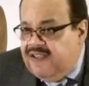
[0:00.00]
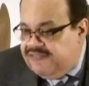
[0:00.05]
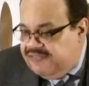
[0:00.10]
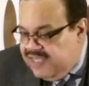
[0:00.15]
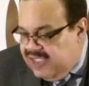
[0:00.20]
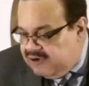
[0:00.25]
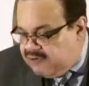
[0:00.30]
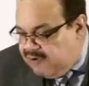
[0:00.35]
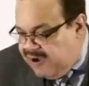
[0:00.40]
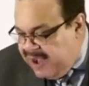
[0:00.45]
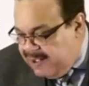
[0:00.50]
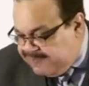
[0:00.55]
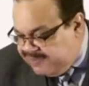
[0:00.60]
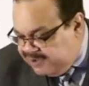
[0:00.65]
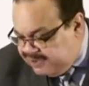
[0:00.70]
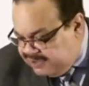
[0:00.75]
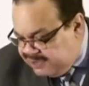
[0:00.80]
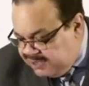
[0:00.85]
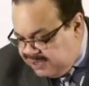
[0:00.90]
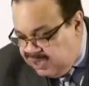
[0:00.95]
they grabbed
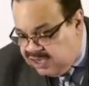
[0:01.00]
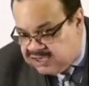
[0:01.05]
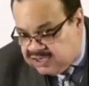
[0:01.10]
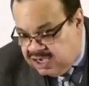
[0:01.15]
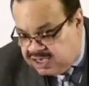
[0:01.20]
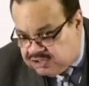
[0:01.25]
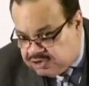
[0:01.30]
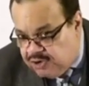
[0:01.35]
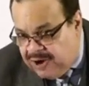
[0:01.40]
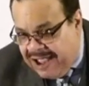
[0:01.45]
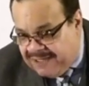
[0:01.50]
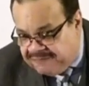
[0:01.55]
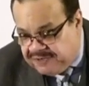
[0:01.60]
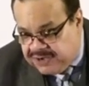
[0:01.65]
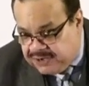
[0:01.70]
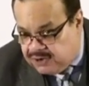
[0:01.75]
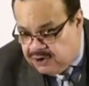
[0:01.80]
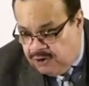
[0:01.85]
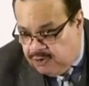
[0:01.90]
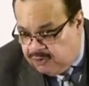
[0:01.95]
a, a, a
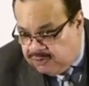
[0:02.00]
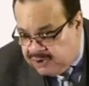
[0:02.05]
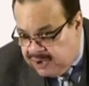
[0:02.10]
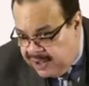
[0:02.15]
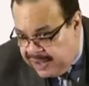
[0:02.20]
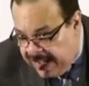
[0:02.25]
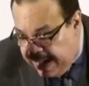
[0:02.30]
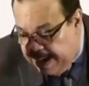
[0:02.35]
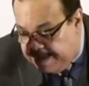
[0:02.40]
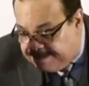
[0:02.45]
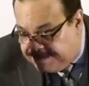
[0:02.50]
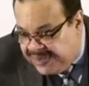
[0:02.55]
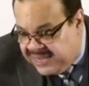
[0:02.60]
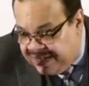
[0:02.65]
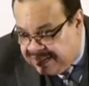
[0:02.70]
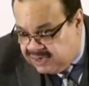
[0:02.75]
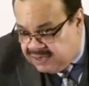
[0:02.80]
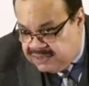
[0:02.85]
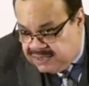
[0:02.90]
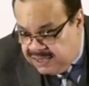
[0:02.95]
traffic cone and
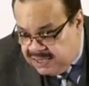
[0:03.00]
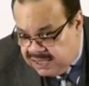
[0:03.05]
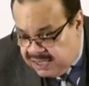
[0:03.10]
beat a,